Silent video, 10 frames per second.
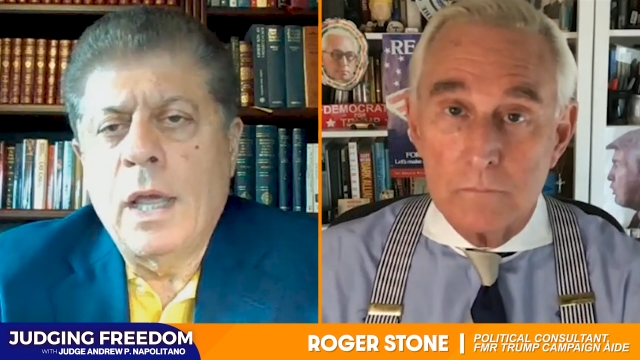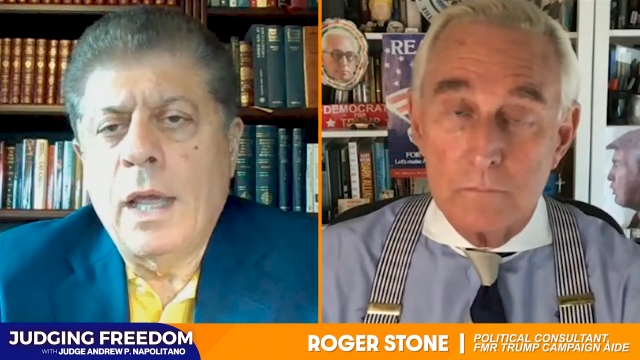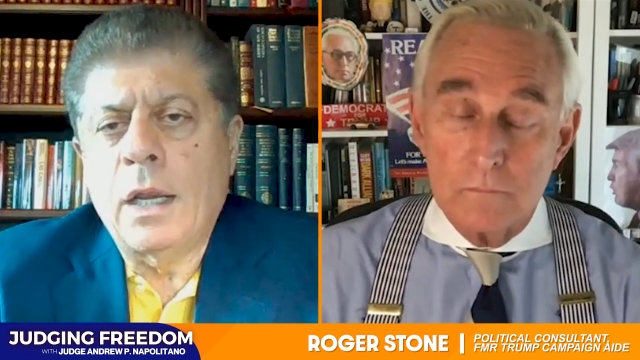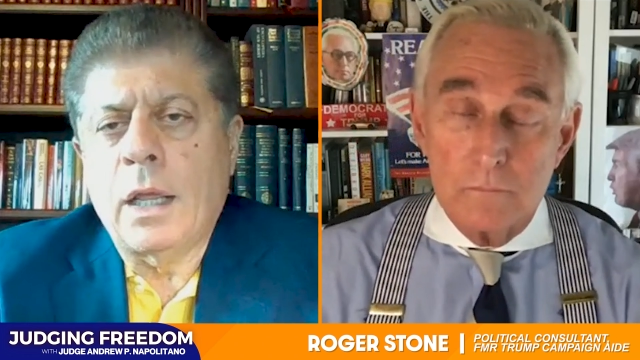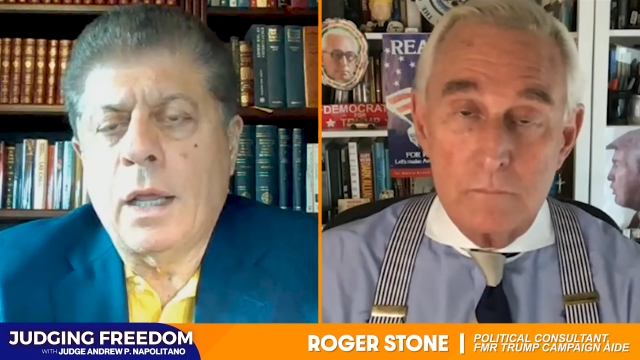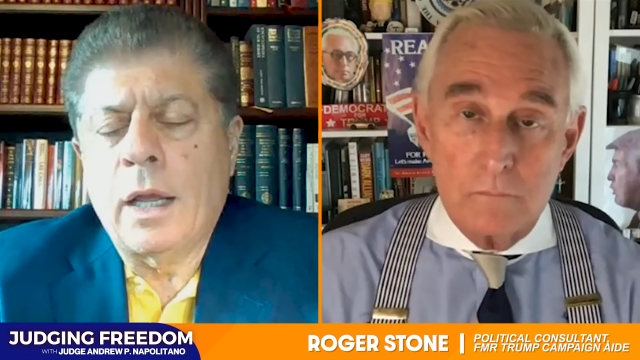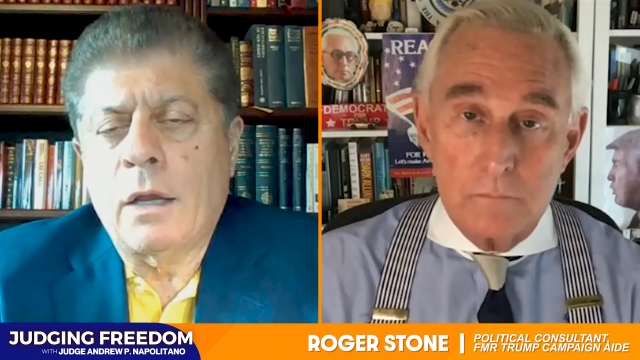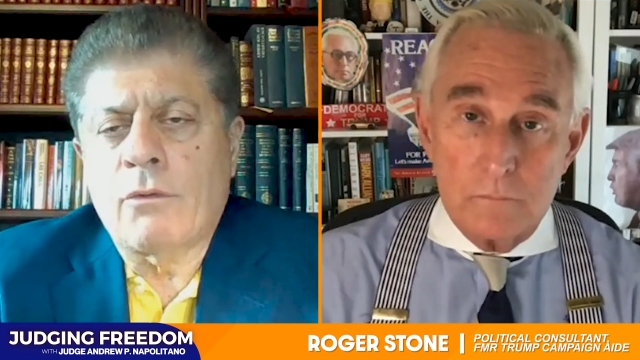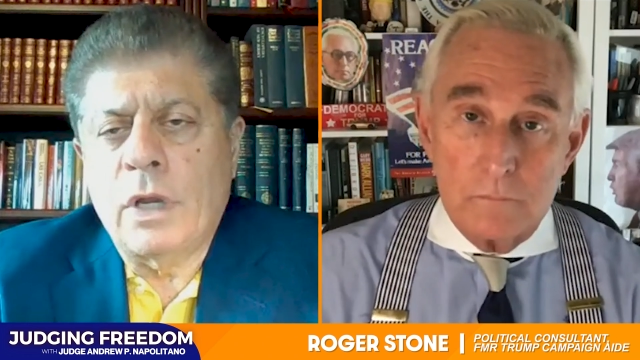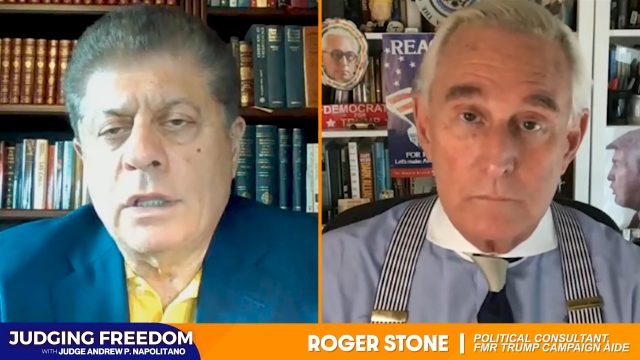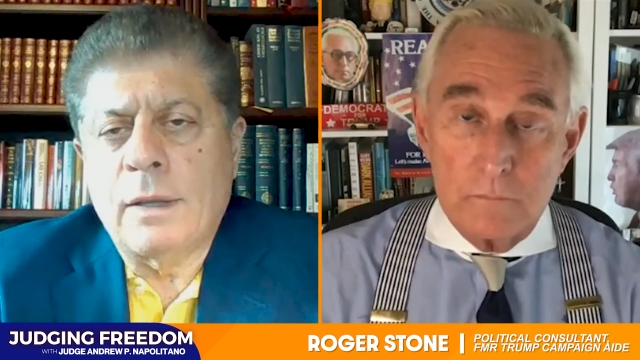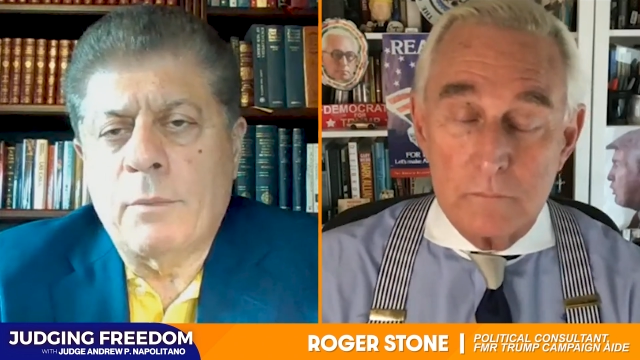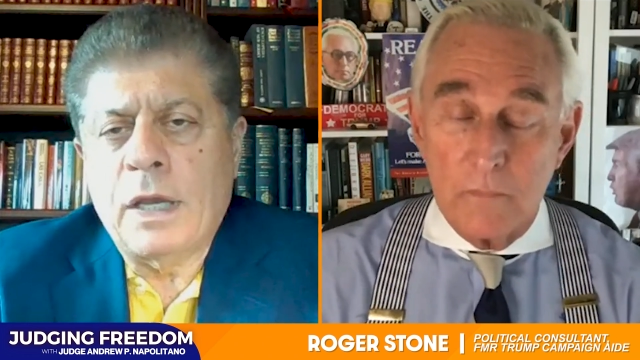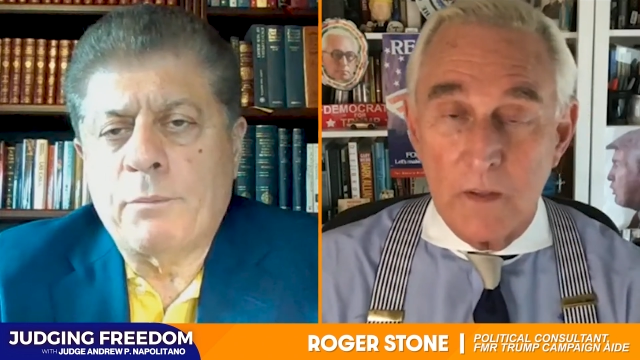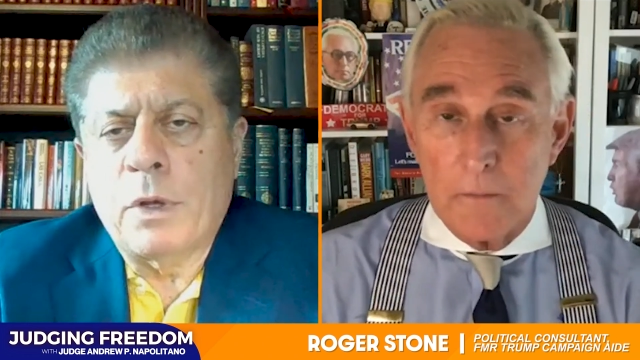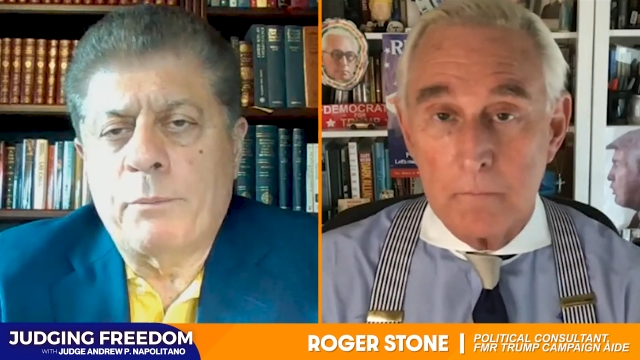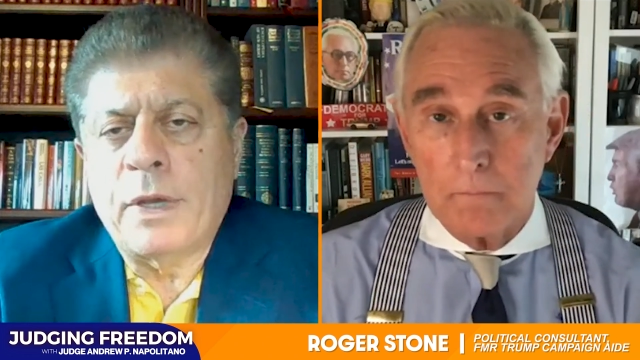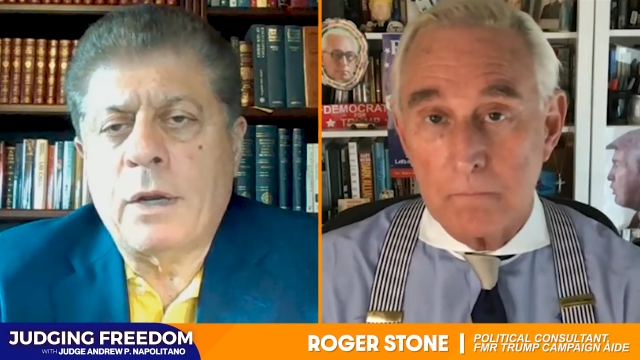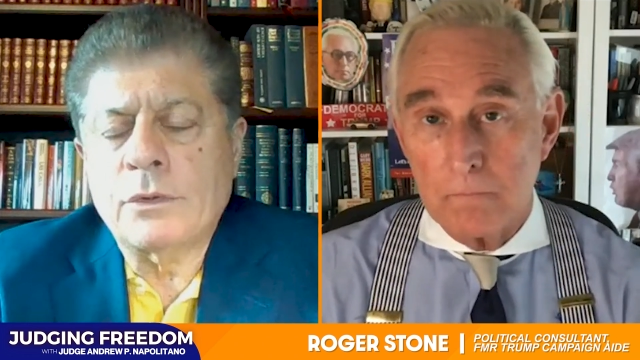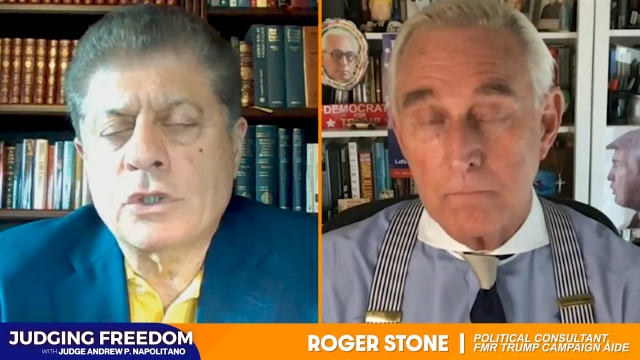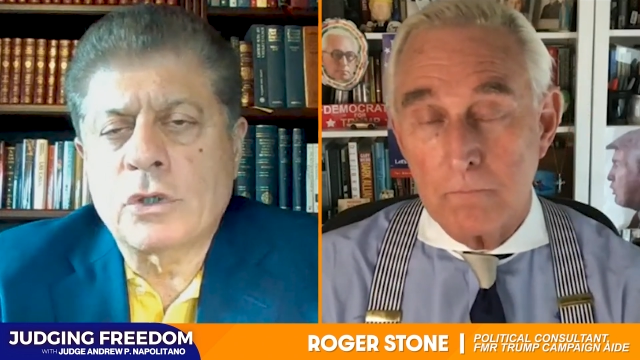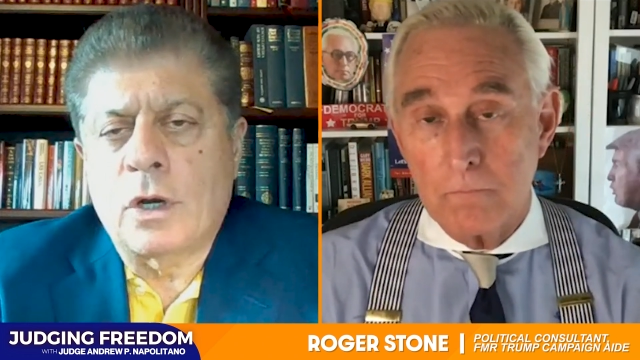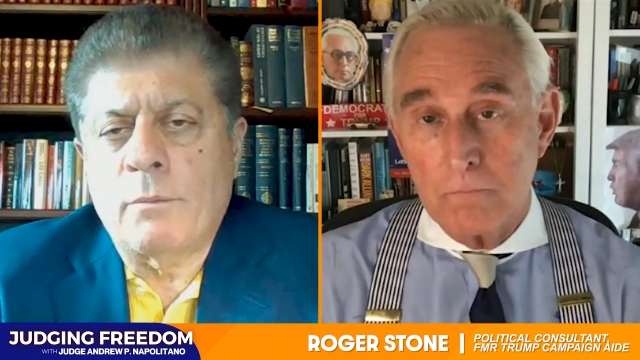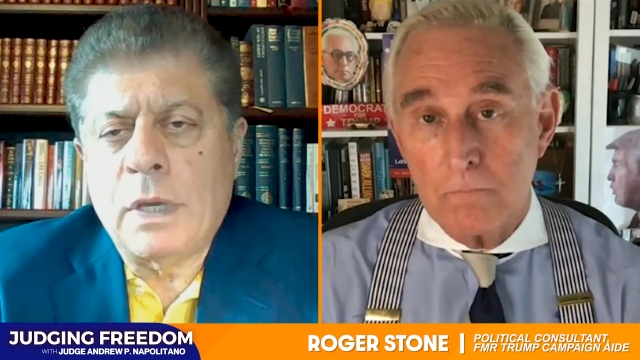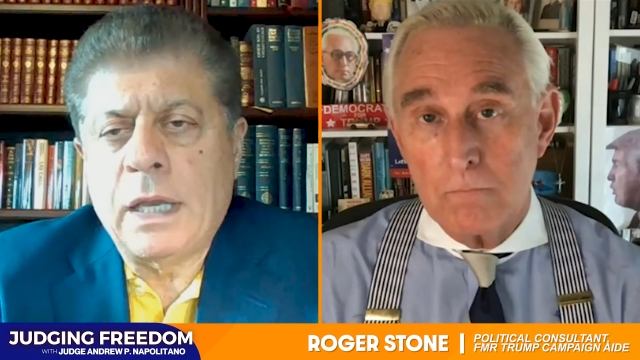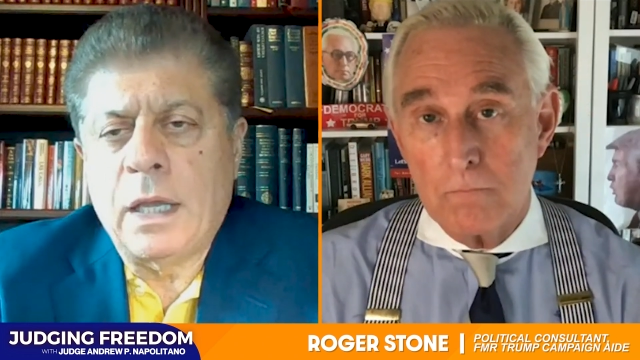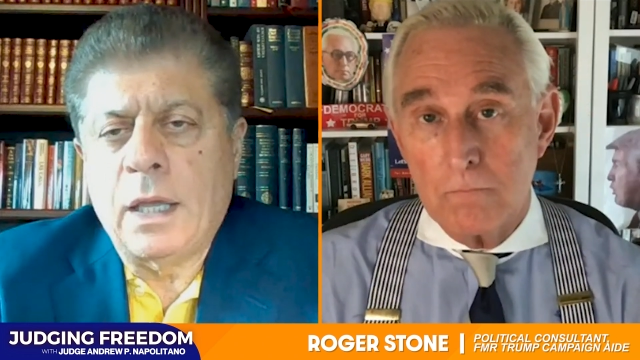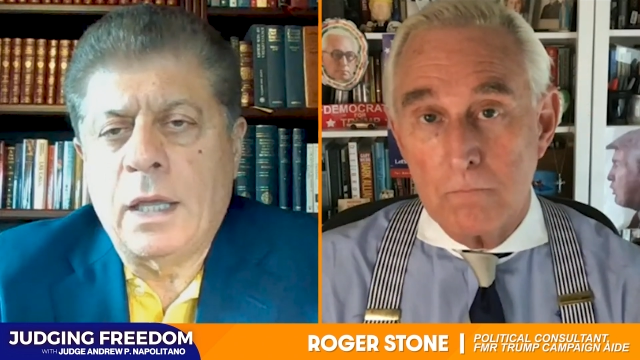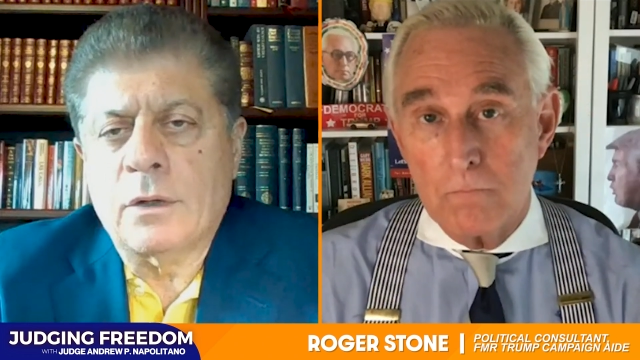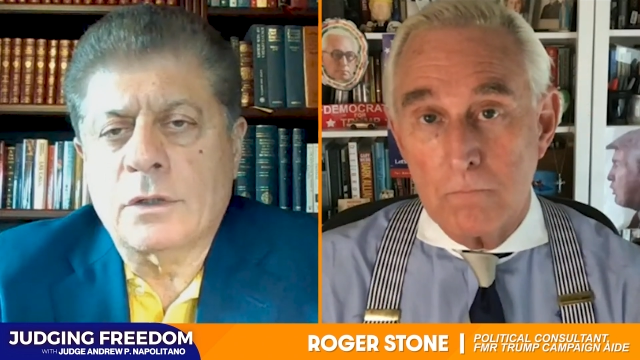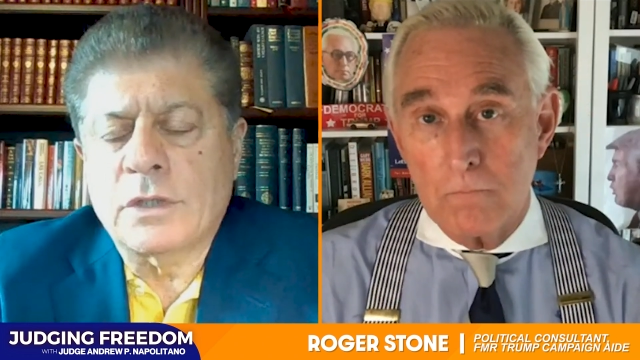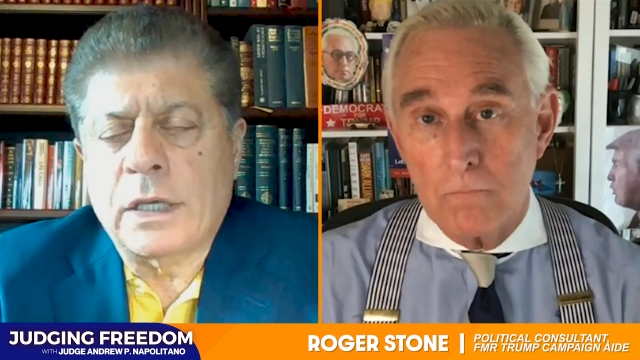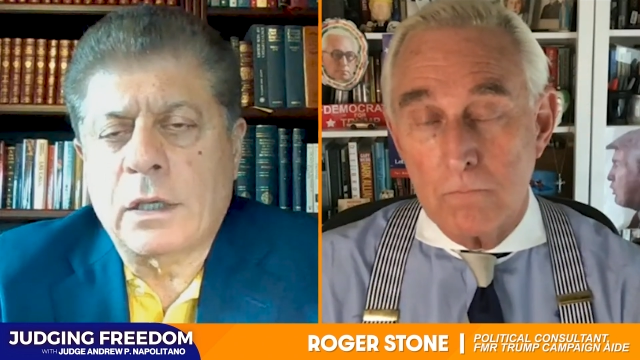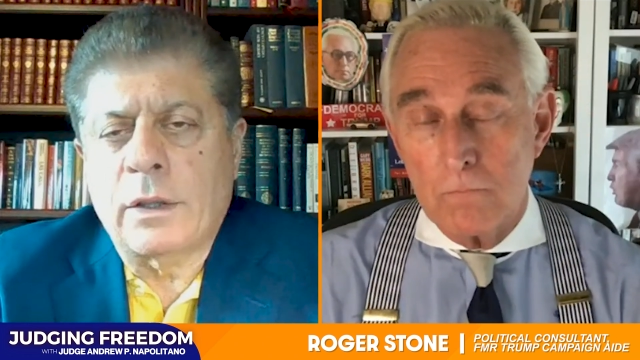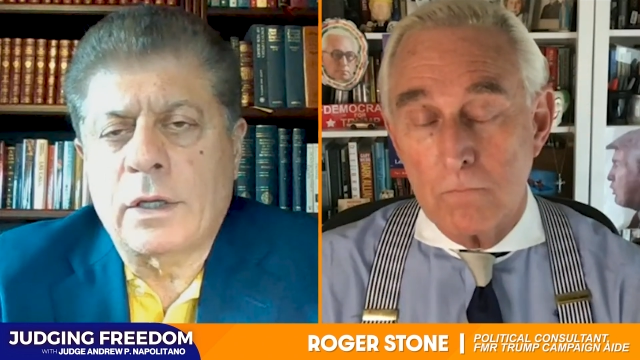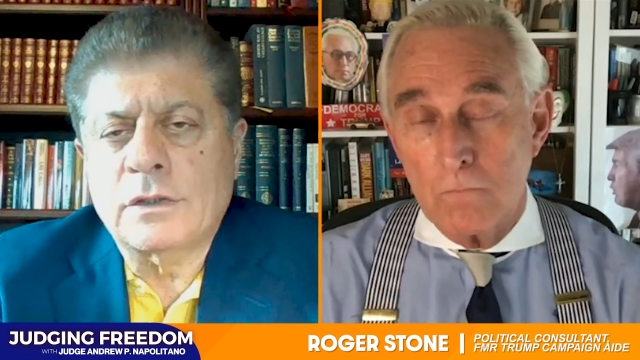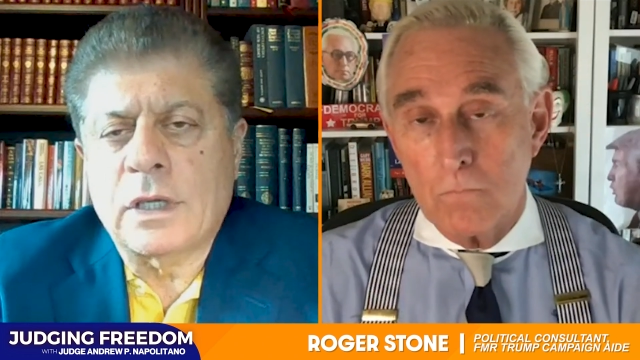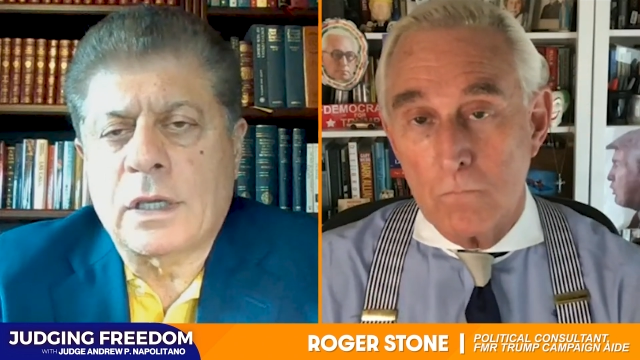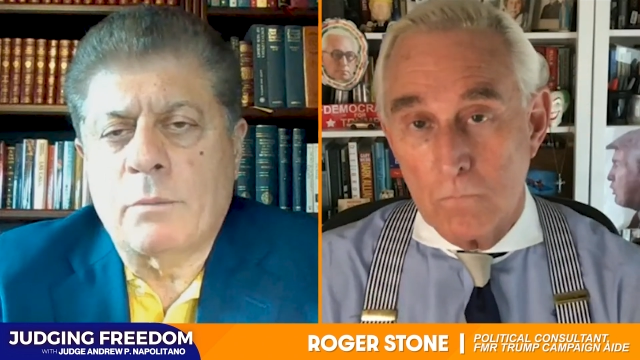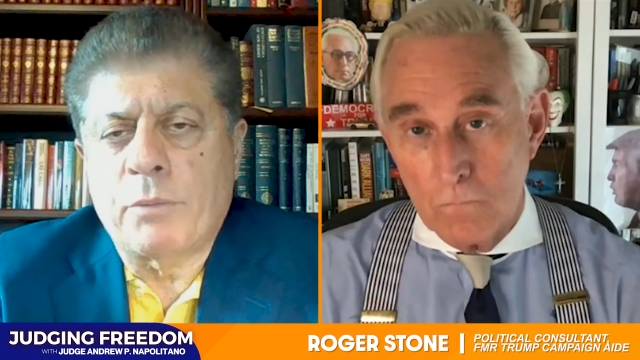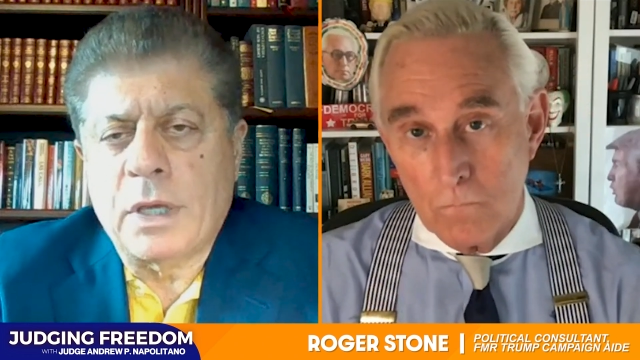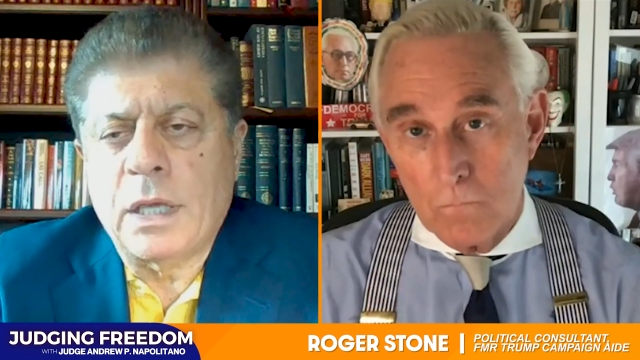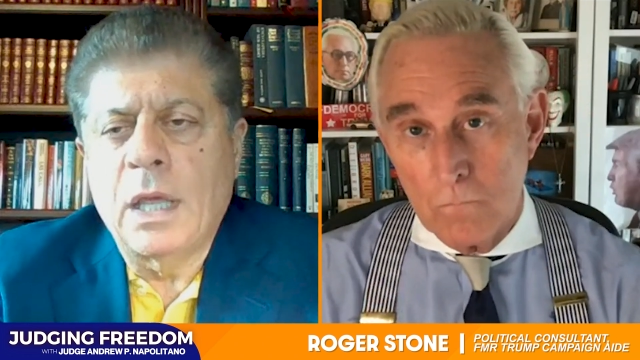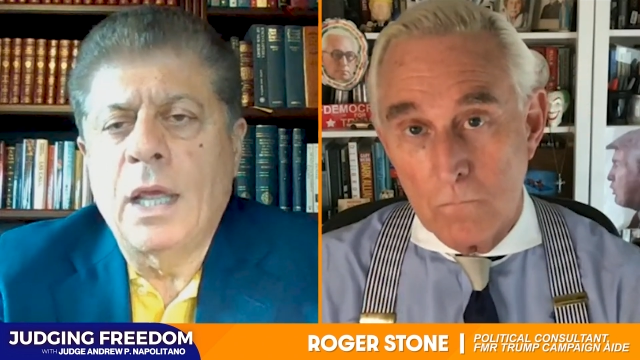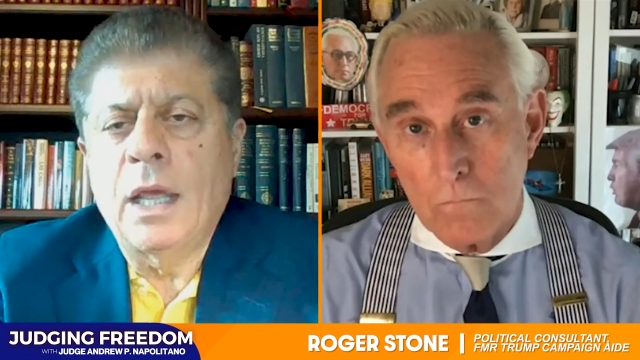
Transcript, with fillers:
Speaker 1: and I, I agree that Mike Pompeo, as charming uh, and articulate as he can be,